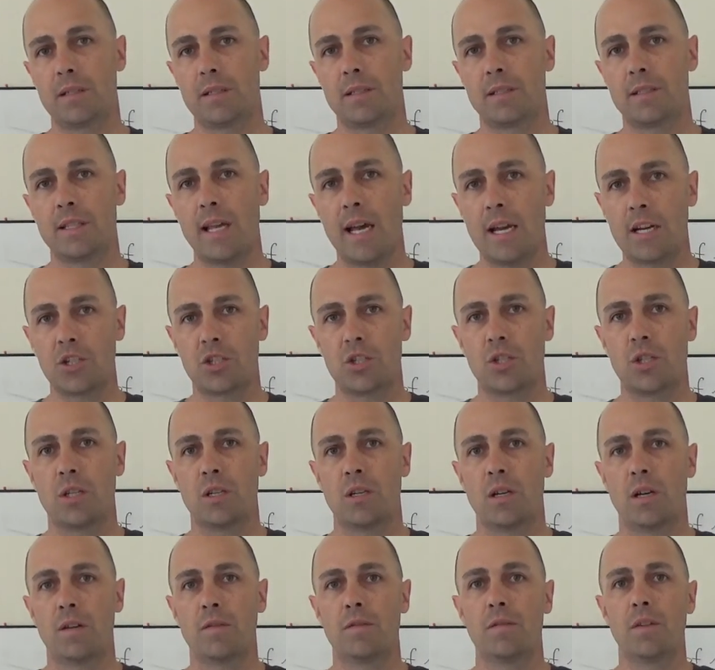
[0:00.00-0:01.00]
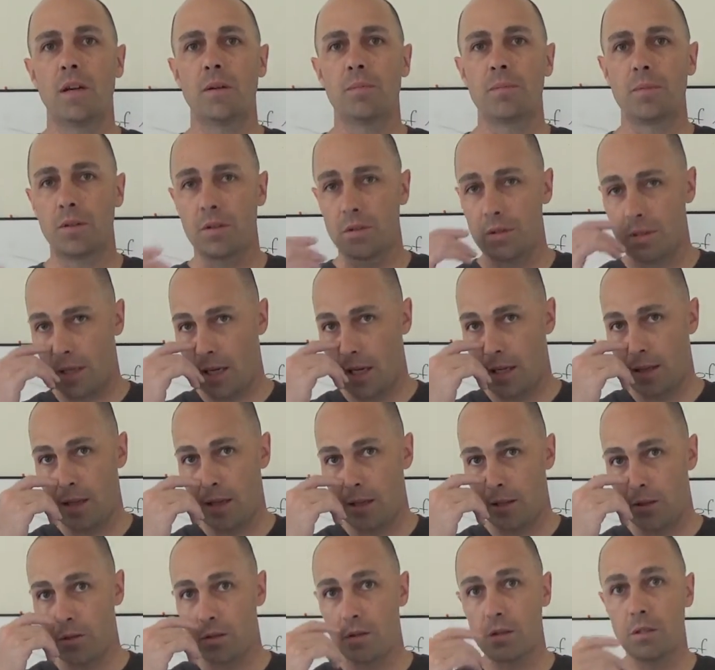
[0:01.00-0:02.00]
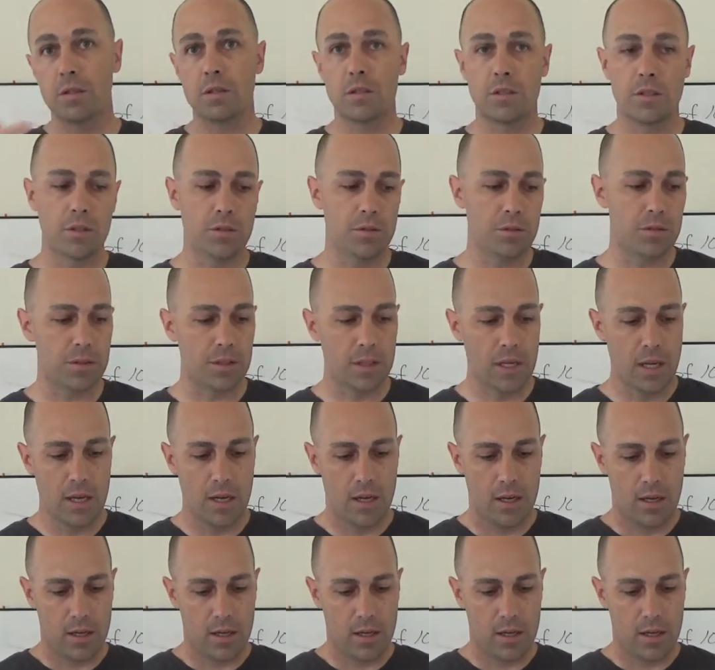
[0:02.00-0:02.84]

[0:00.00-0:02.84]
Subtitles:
section of numbers, and then you could use